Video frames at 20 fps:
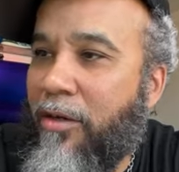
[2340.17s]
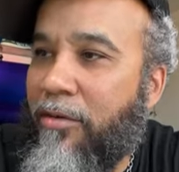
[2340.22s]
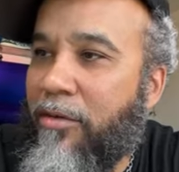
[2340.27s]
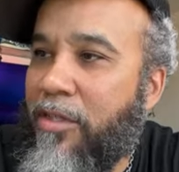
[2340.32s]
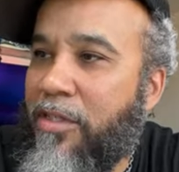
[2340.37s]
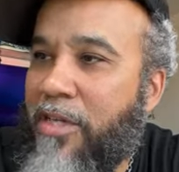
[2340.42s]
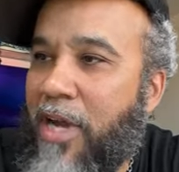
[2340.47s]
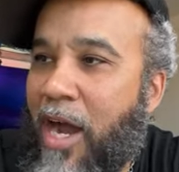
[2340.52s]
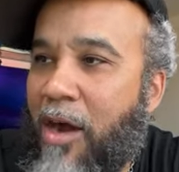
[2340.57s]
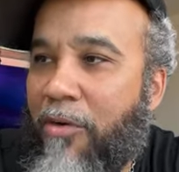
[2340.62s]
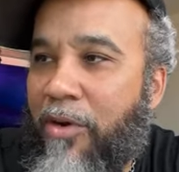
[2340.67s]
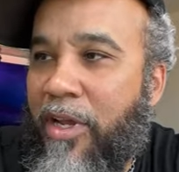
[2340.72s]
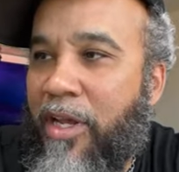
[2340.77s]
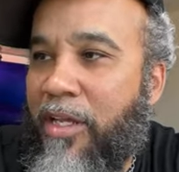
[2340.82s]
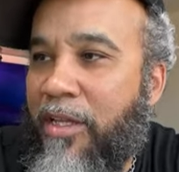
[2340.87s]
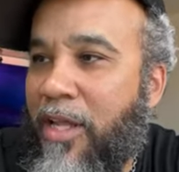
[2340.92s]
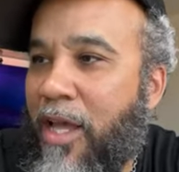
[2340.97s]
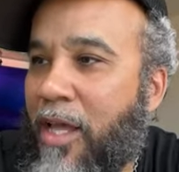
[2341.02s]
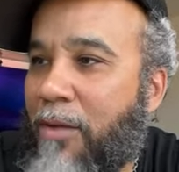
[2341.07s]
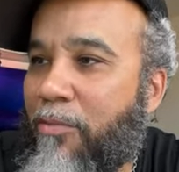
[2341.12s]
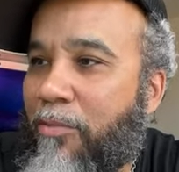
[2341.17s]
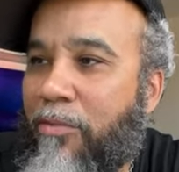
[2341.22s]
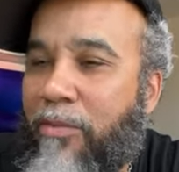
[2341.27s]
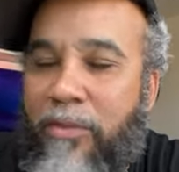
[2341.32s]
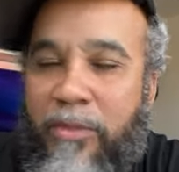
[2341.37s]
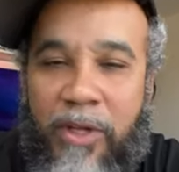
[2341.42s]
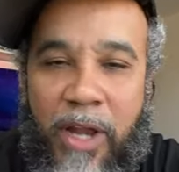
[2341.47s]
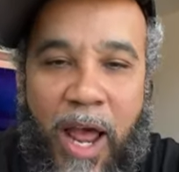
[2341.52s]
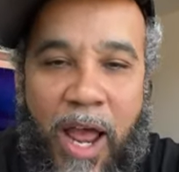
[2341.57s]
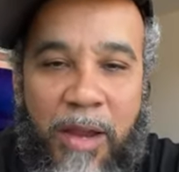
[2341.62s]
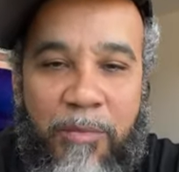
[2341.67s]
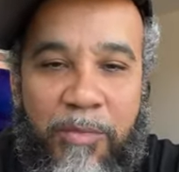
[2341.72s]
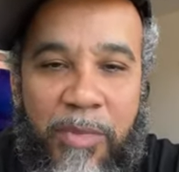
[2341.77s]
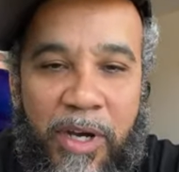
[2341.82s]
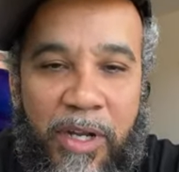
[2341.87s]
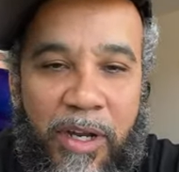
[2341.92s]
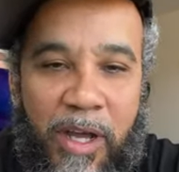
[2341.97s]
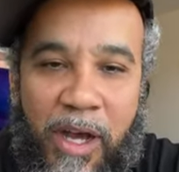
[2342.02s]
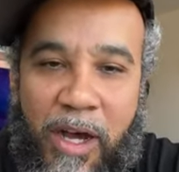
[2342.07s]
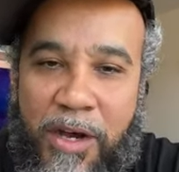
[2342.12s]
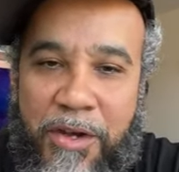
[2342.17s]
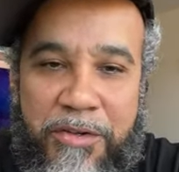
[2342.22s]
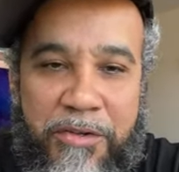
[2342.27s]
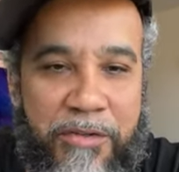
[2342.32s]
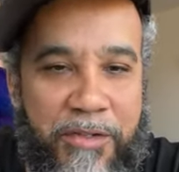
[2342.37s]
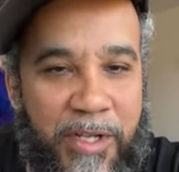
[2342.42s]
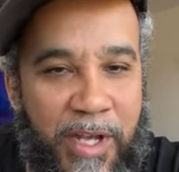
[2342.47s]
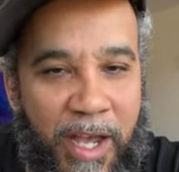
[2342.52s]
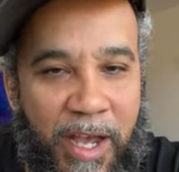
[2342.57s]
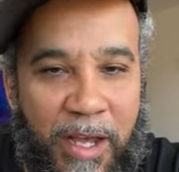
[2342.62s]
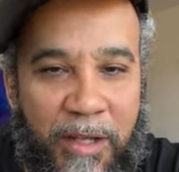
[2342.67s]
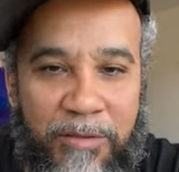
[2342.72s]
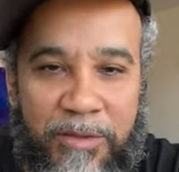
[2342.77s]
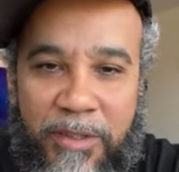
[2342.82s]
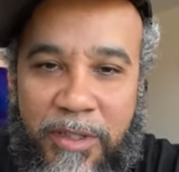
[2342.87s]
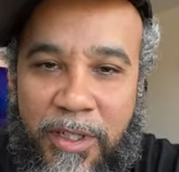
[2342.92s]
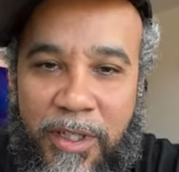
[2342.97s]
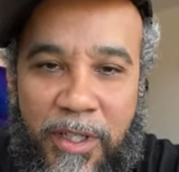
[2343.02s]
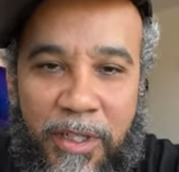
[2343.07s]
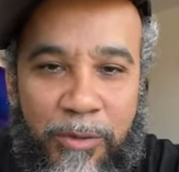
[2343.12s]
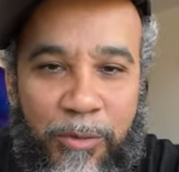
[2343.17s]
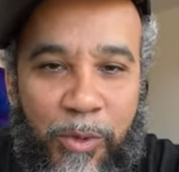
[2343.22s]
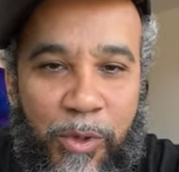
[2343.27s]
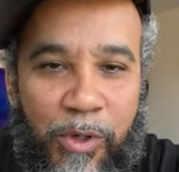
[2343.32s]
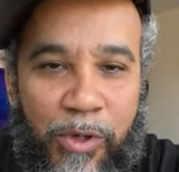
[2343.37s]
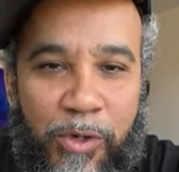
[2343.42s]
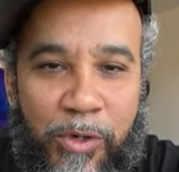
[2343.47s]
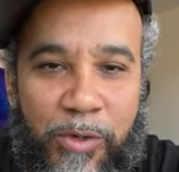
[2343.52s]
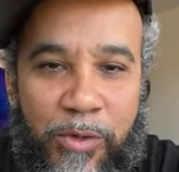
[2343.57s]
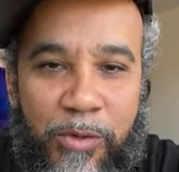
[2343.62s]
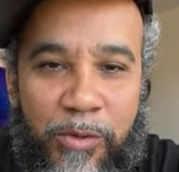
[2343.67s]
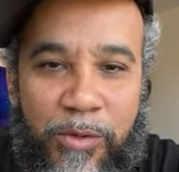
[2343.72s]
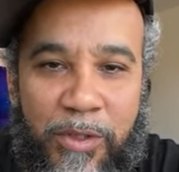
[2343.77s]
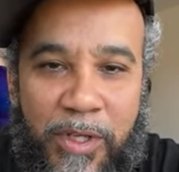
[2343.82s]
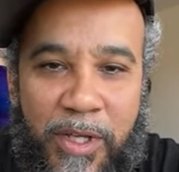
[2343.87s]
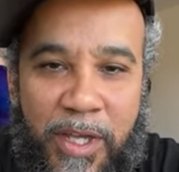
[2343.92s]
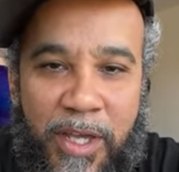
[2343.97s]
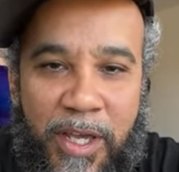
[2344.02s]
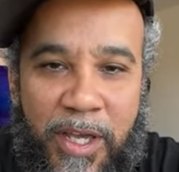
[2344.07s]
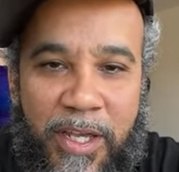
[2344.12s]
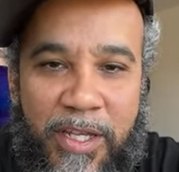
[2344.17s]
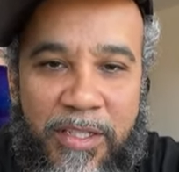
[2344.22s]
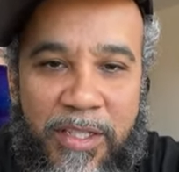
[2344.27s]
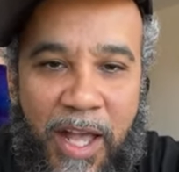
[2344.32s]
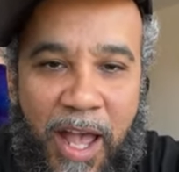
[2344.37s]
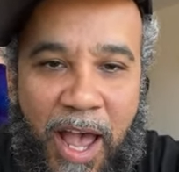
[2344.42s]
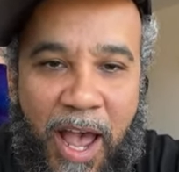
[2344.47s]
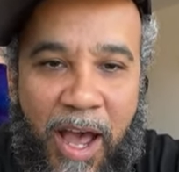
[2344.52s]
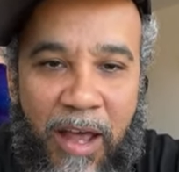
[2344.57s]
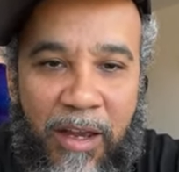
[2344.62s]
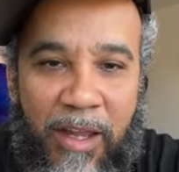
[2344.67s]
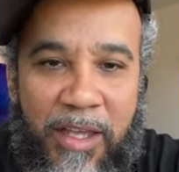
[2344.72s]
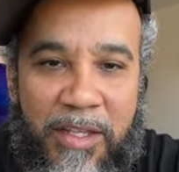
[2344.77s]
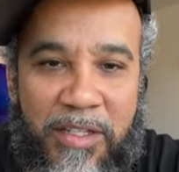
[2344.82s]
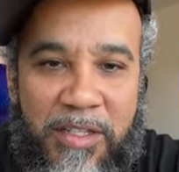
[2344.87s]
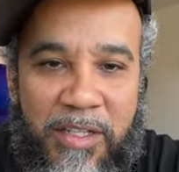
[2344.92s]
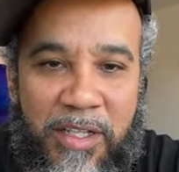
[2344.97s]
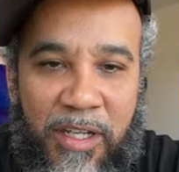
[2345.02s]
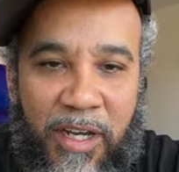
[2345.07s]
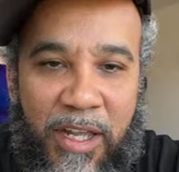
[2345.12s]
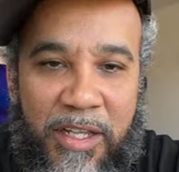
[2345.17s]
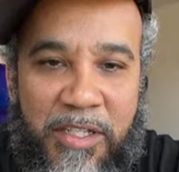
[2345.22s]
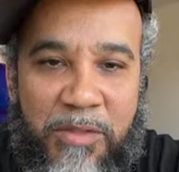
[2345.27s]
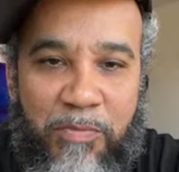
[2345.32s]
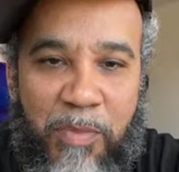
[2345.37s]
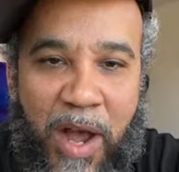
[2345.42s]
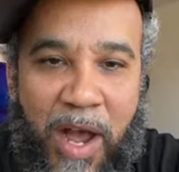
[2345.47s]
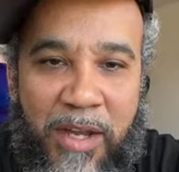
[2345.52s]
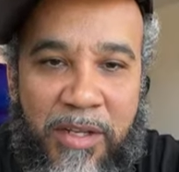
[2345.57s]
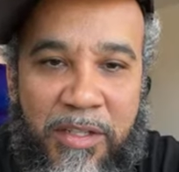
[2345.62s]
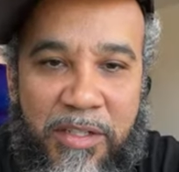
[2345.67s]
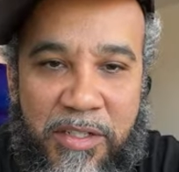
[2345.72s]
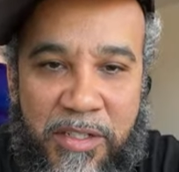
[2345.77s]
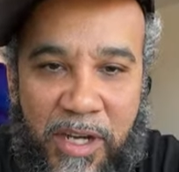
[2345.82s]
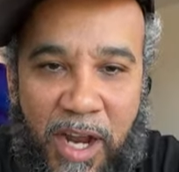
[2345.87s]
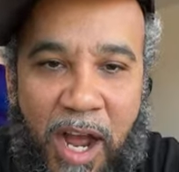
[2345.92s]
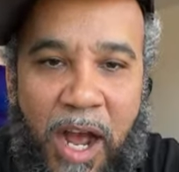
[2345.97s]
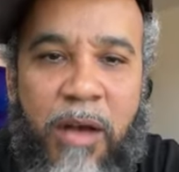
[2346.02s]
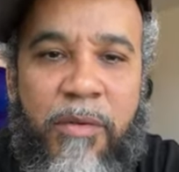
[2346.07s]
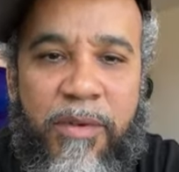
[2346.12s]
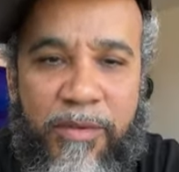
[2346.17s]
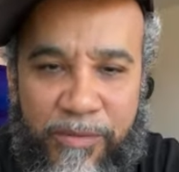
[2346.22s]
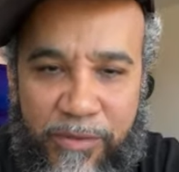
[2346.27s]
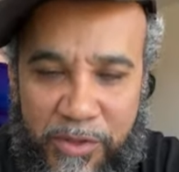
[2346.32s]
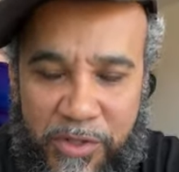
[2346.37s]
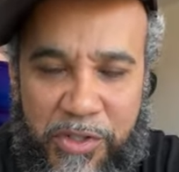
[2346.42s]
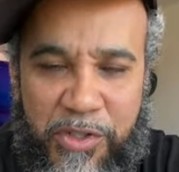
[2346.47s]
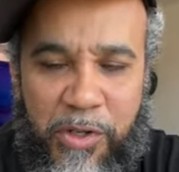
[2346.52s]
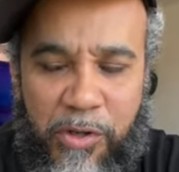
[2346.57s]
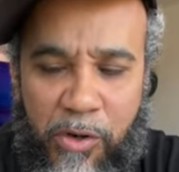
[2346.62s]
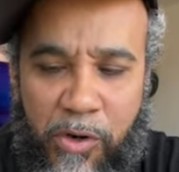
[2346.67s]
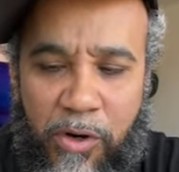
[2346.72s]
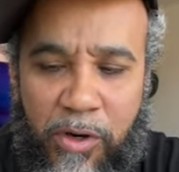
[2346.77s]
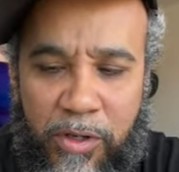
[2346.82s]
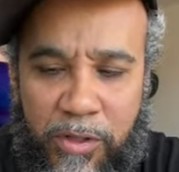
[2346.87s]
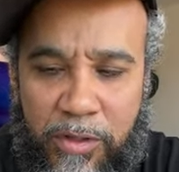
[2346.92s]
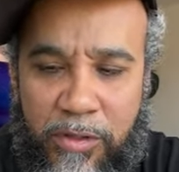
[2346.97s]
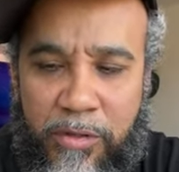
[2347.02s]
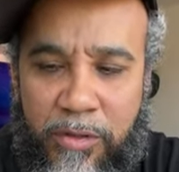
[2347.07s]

wish y'all would have hit that like button 100 times. Woo! Is the outlet still a spot to shop? For sure.